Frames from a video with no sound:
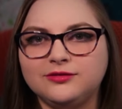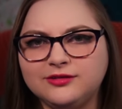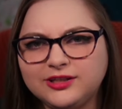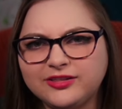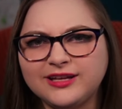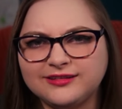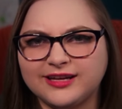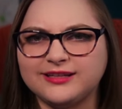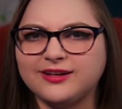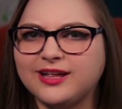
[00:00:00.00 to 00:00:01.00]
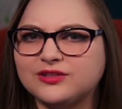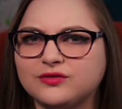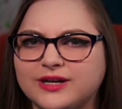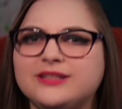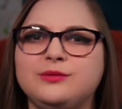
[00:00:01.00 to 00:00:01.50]
Do you think Danielle has a
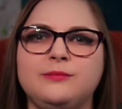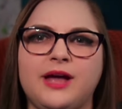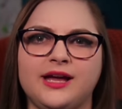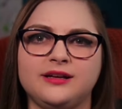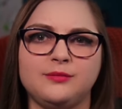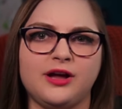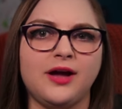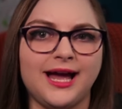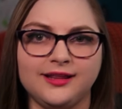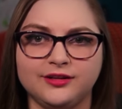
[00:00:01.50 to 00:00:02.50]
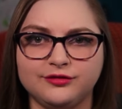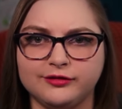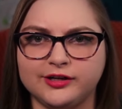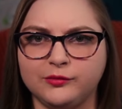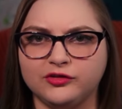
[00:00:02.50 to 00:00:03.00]
right to be mad about Alex
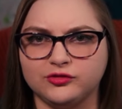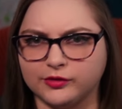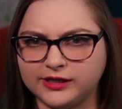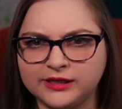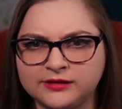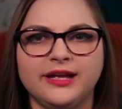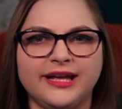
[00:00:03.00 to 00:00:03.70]
flirting with Jordan?